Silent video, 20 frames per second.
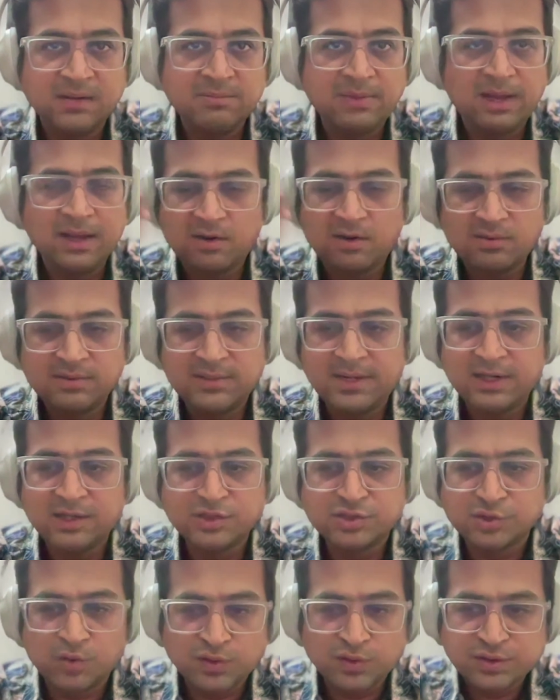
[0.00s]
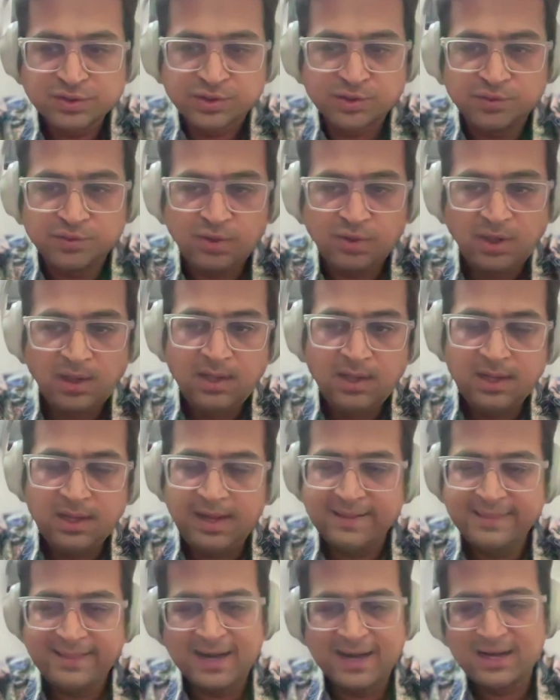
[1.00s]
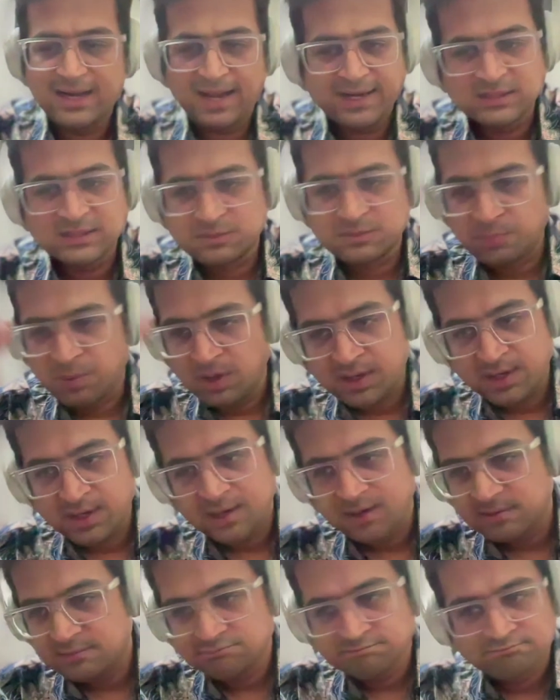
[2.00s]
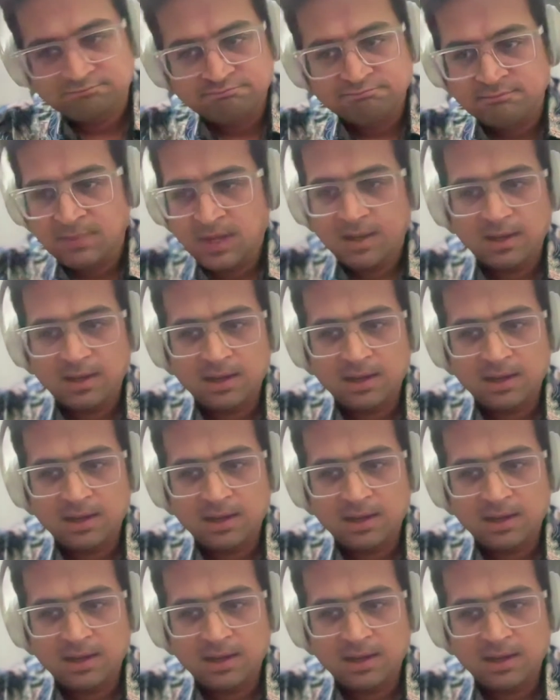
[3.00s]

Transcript: design background that assures you, and that line is blurring,